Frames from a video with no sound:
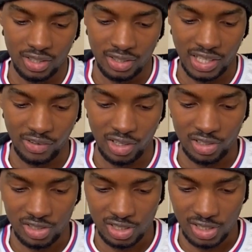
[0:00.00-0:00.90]
Now,
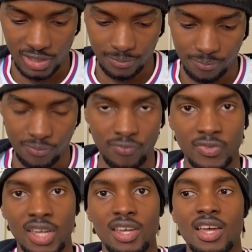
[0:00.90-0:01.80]
honestly,
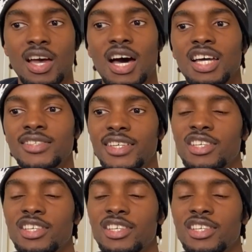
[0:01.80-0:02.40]
I say